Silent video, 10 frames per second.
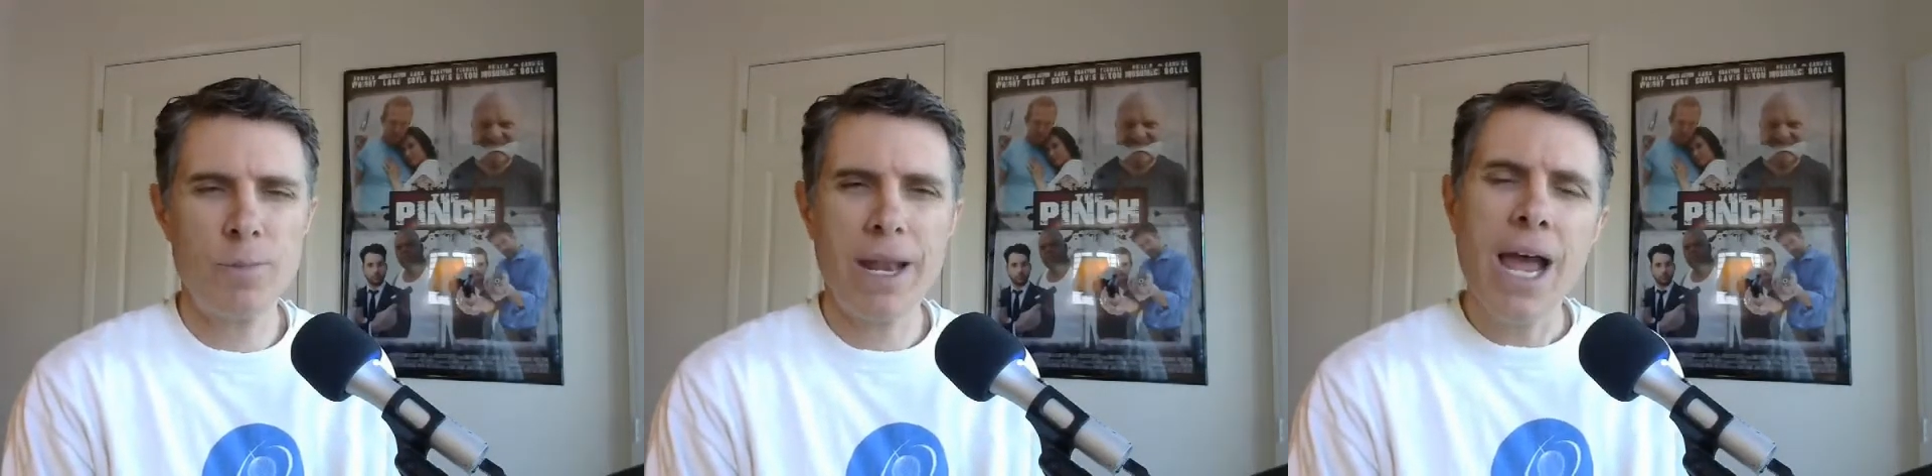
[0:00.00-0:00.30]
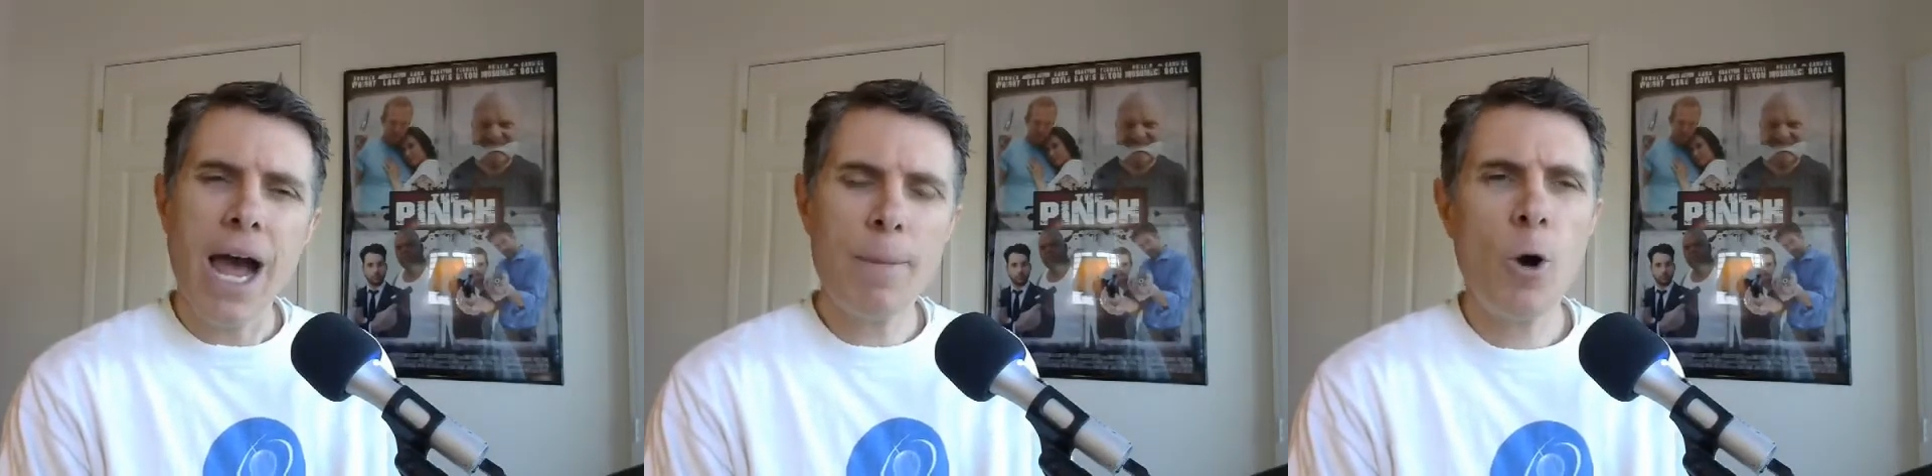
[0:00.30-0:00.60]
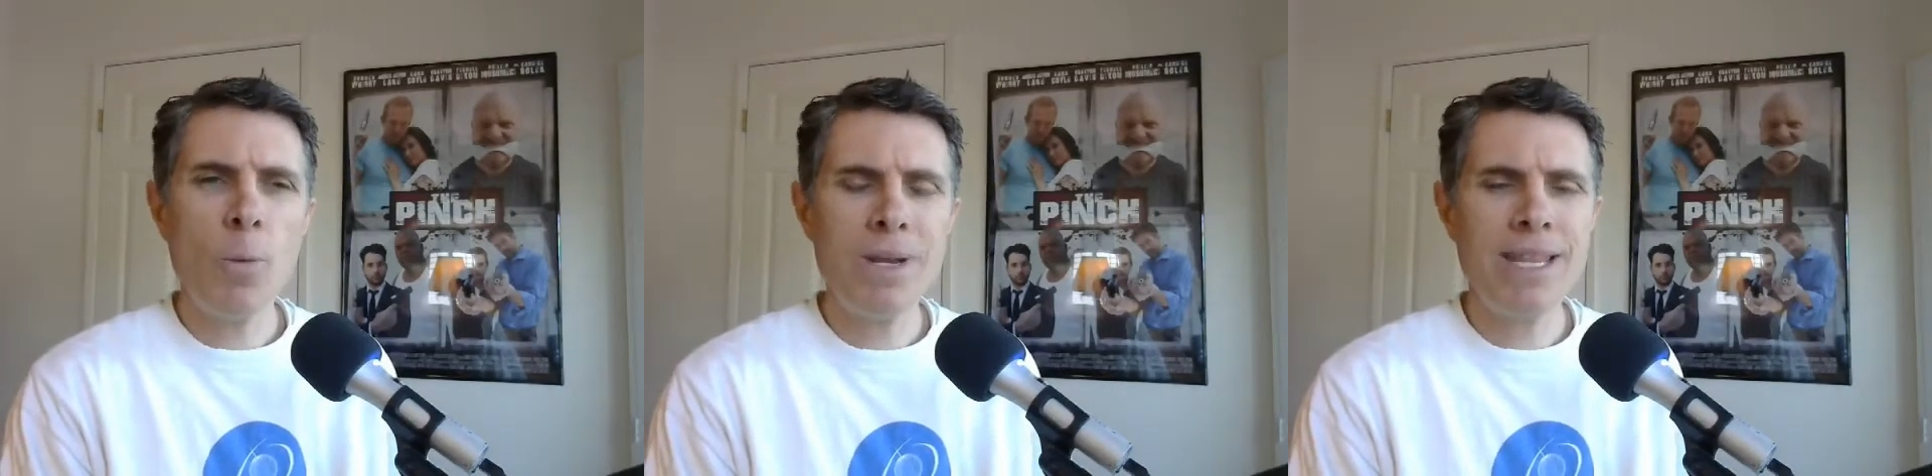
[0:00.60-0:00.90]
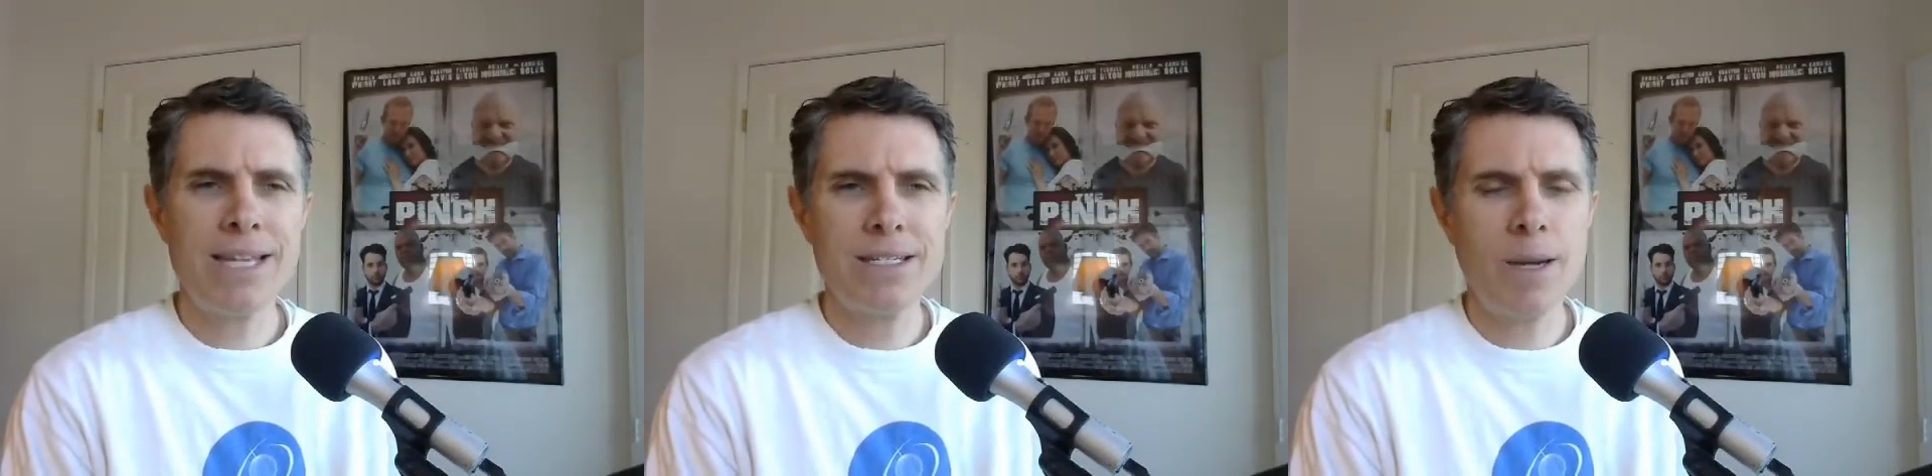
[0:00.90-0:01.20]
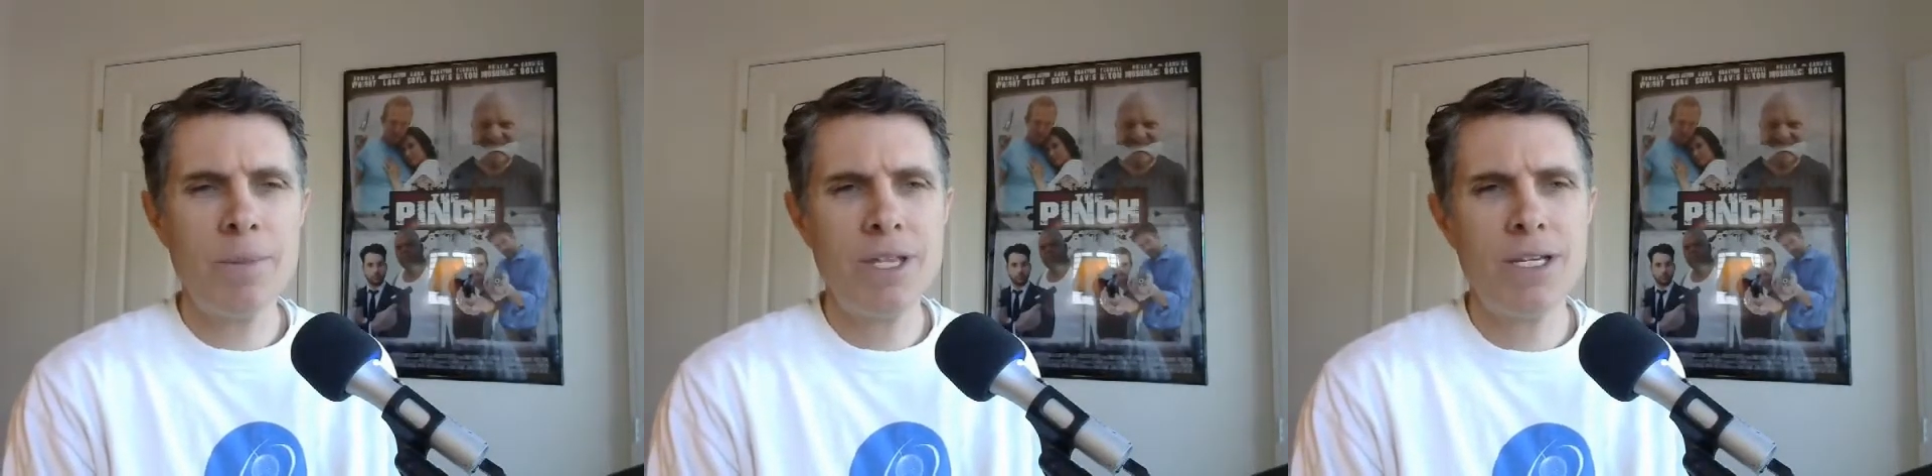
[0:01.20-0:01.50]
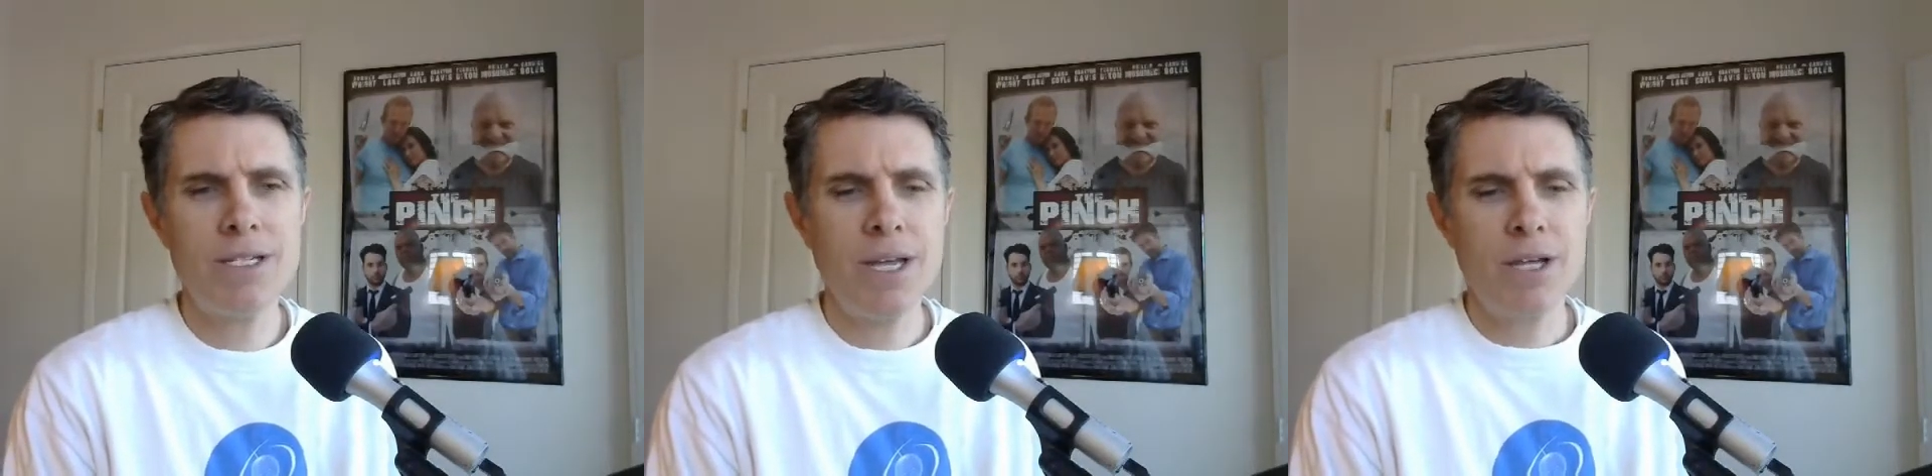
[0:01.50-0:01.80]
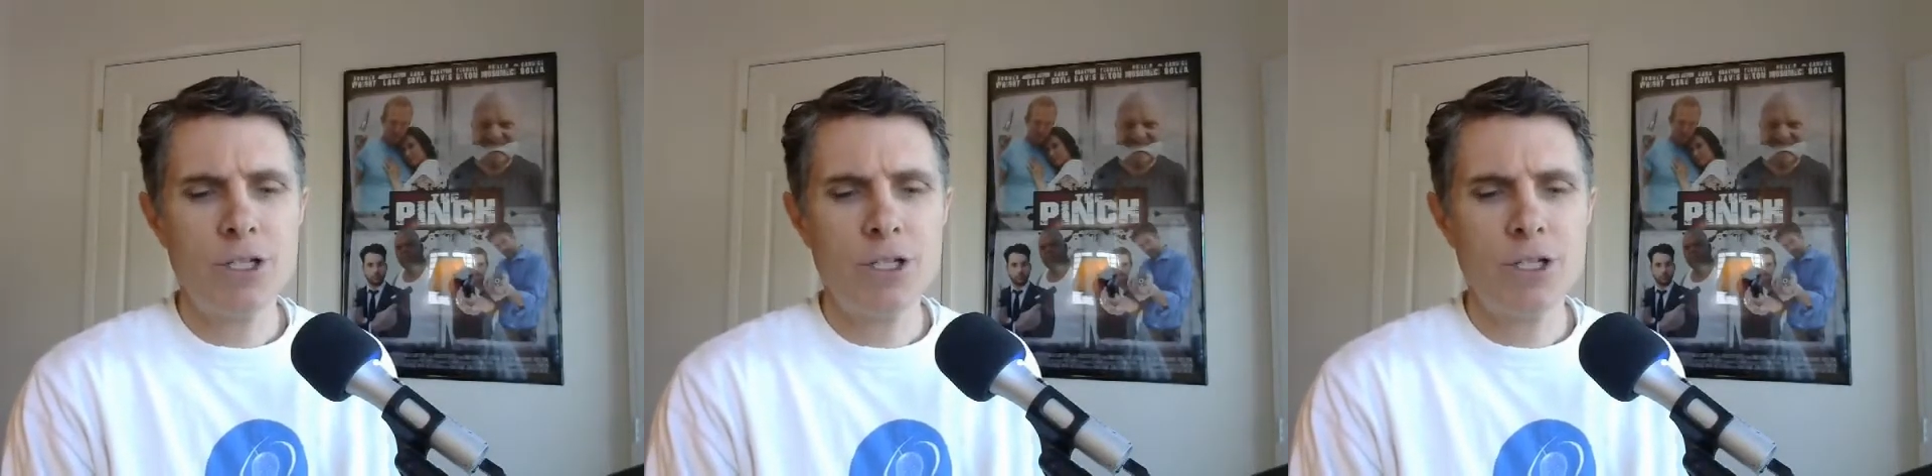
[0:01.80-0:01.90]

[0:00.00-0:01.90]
But I'm hoping that some of these